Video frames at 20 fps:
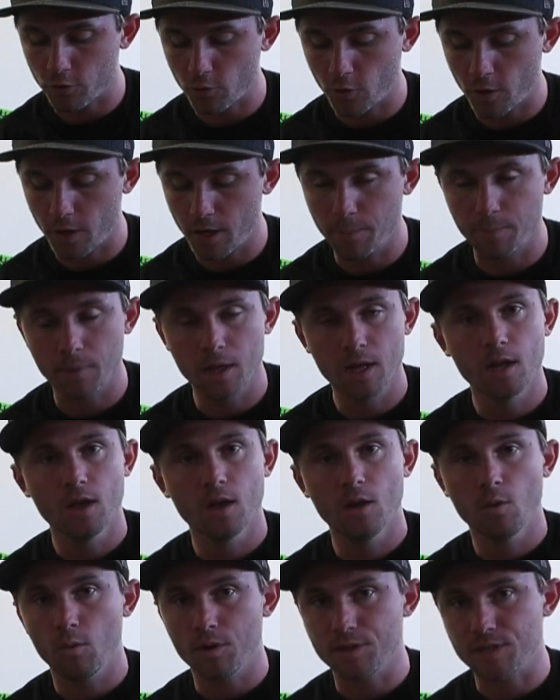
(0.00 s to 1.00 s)
for him.
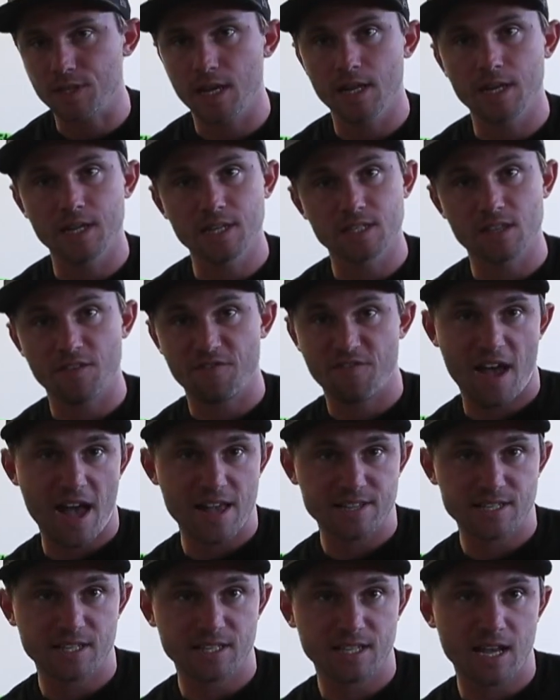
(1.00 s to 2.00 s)
Once again, he's the
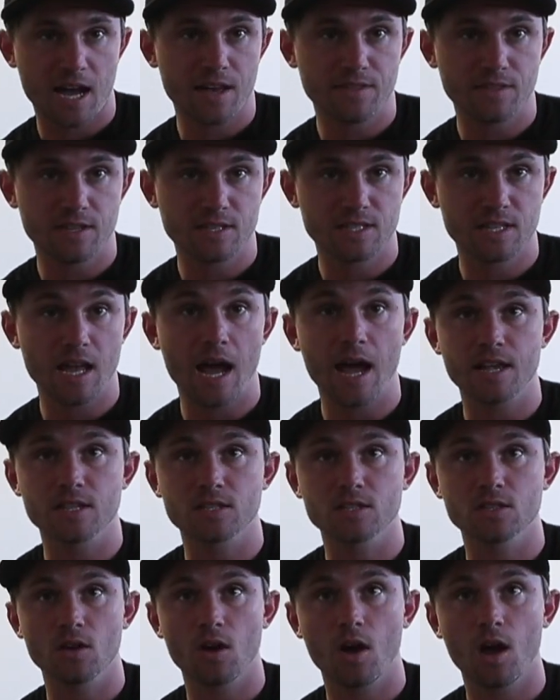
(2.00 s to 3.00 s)
fastest guy in this
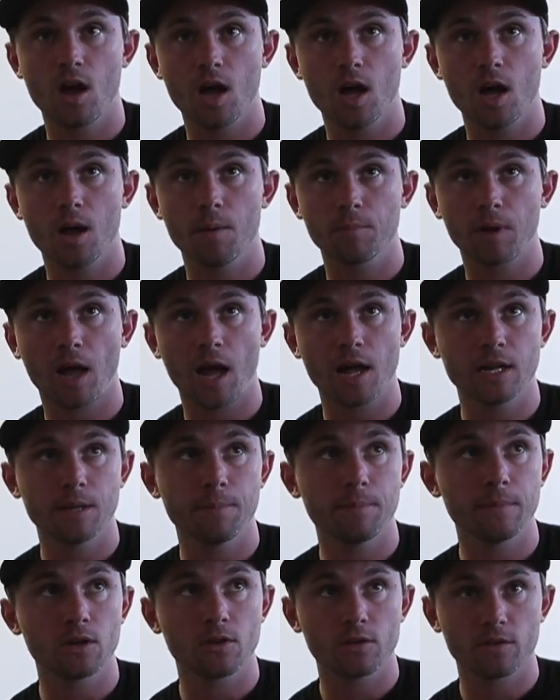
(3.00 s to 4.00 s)
test, kind
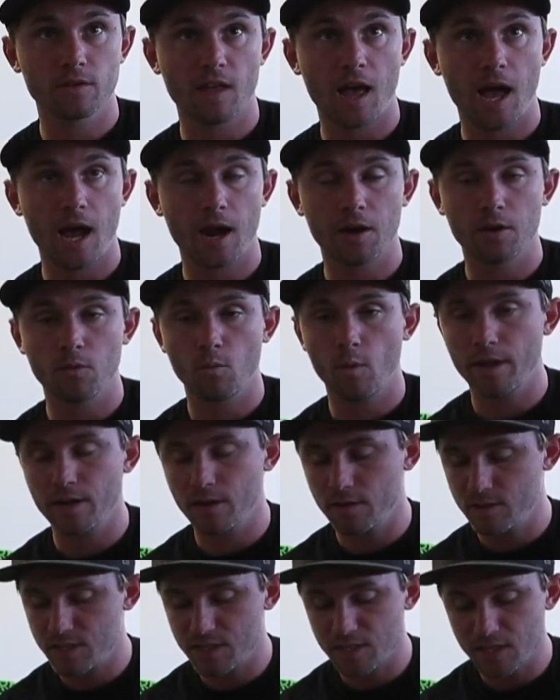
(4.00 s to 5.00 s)
of middle to the higher end
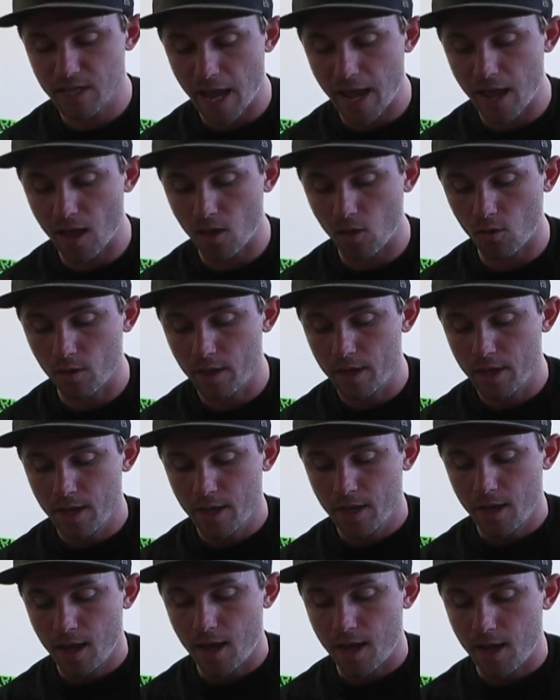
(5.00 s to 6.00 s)
weight scale.
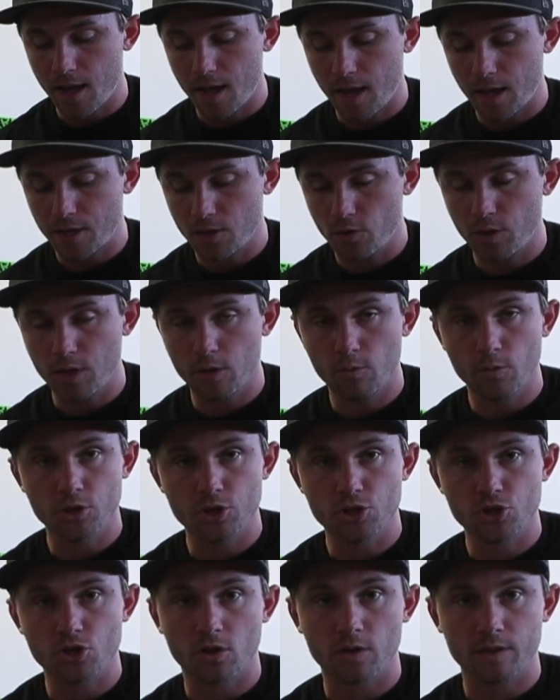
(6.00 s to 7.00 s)
I know he
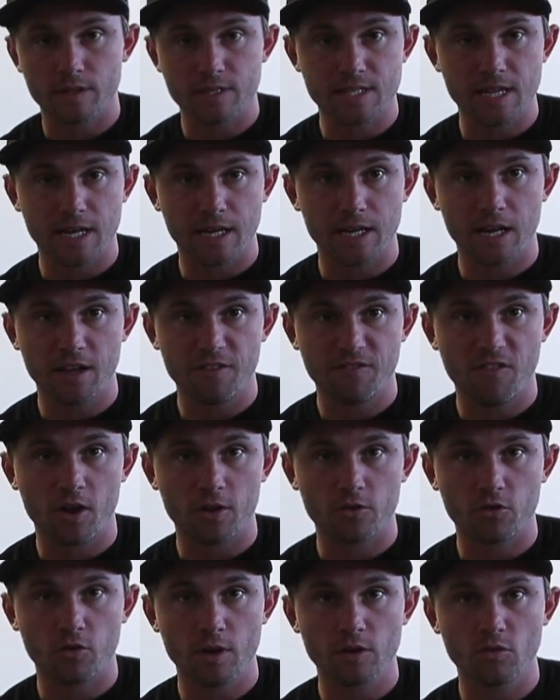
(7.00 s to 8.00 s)
really struggled the second day of
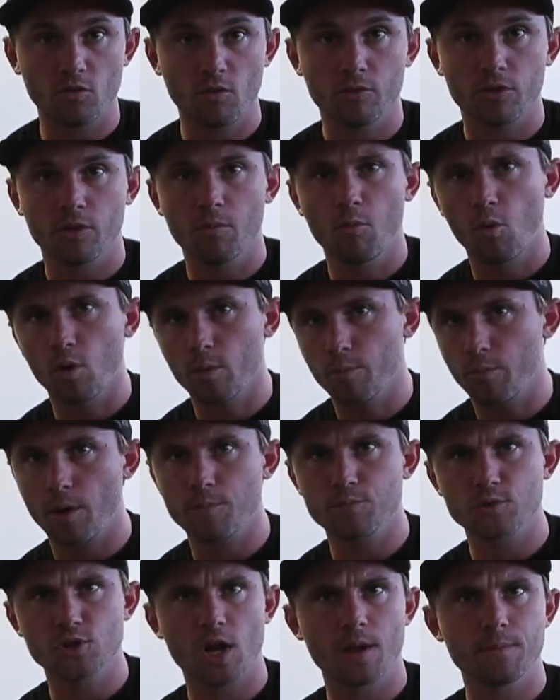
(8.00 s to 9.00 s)
Fox Raceway with the more
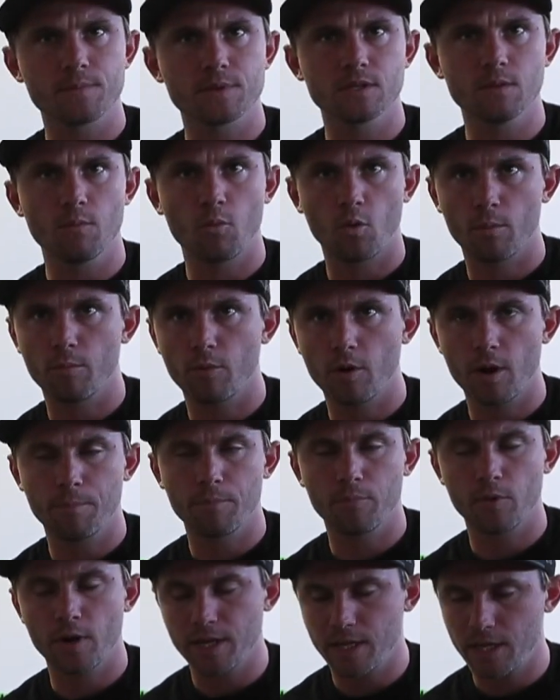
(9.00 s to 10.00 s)
abrupt jumps, the more
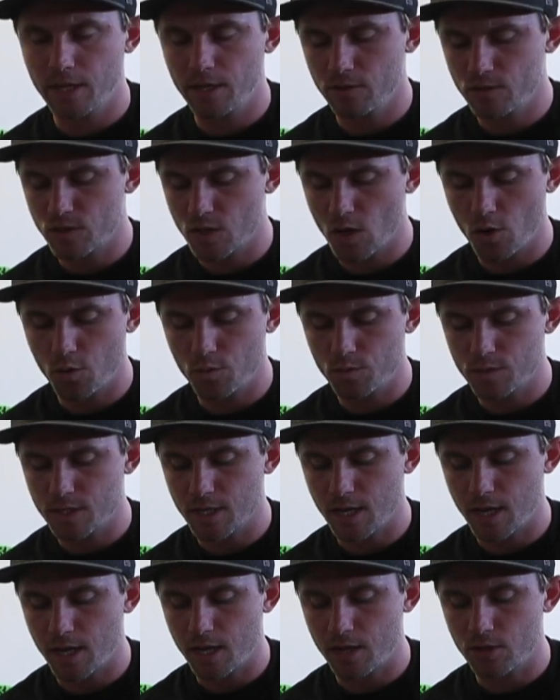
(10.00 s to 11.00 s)
abrupt braking
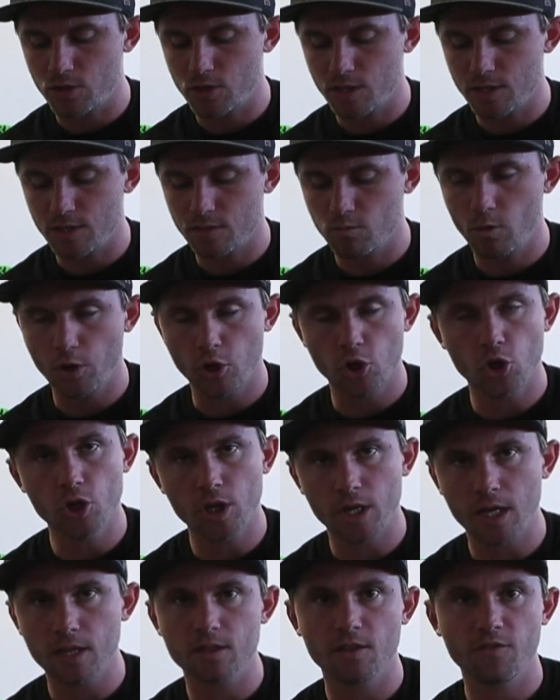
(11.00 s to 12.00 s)
zones. We
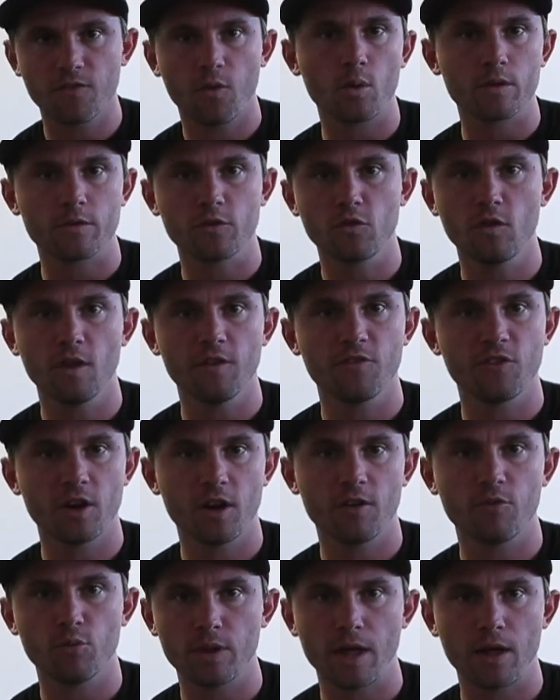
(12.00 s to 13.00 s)
couldn't get the forks stiff
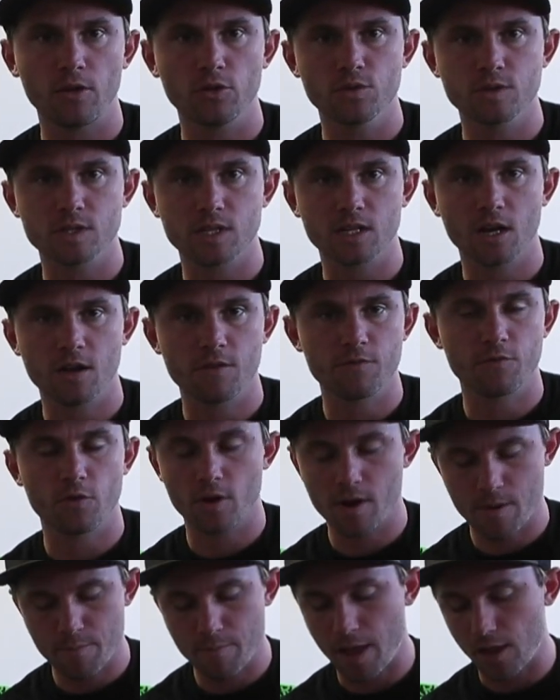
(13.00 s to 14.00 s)
enough without losing
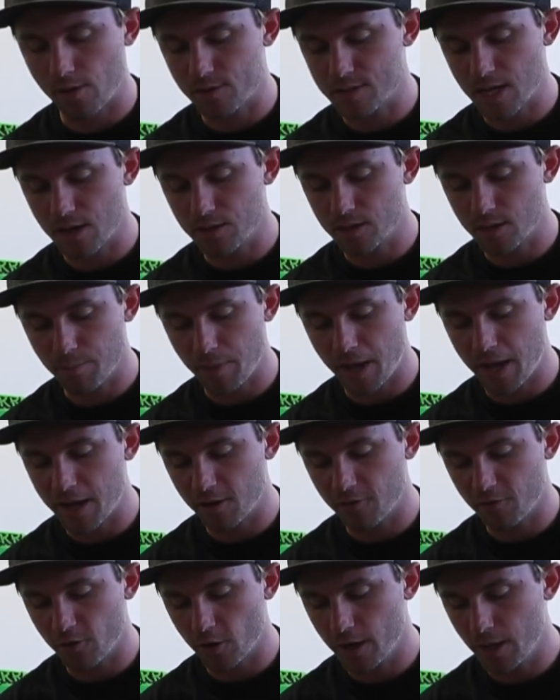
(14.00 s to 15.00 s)
comfort and balance out the
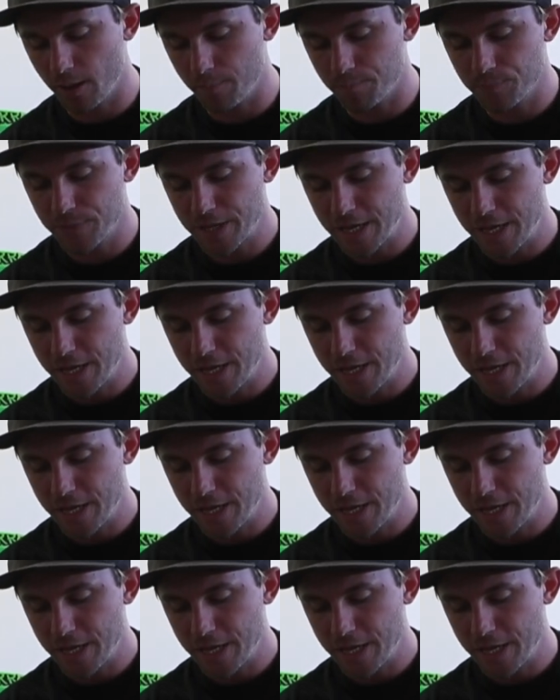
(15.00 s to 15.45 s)
bike for him.